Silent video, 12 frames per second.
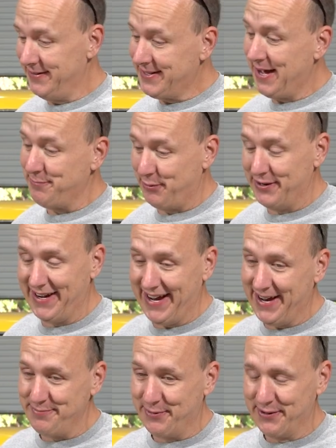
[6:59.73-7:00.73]
At that point, I
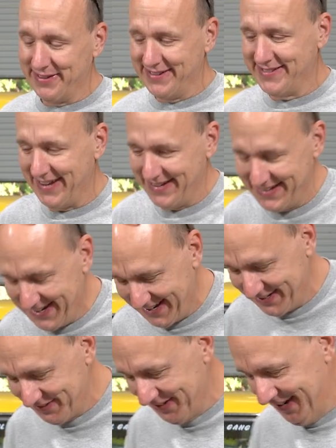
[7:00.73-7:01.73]
had more than 10 days,